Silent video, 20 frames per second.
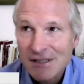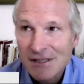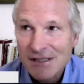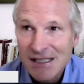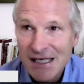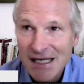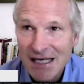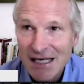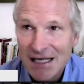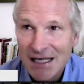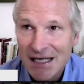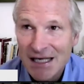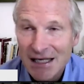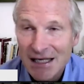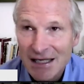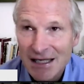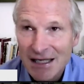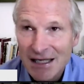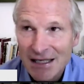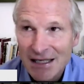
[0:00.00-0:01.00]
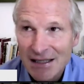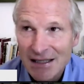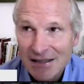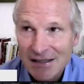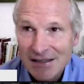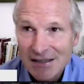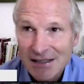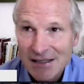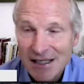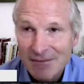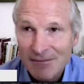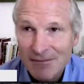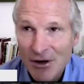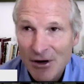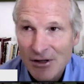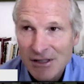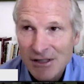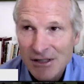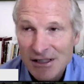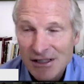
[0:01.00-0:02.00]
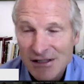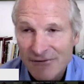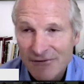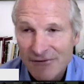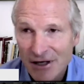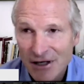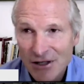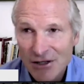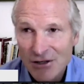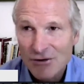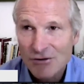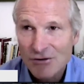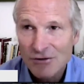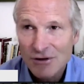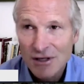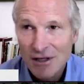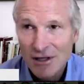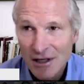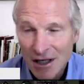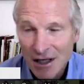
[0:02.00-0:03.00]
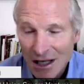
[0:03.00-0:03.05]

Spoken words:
seeing is the emergence of a new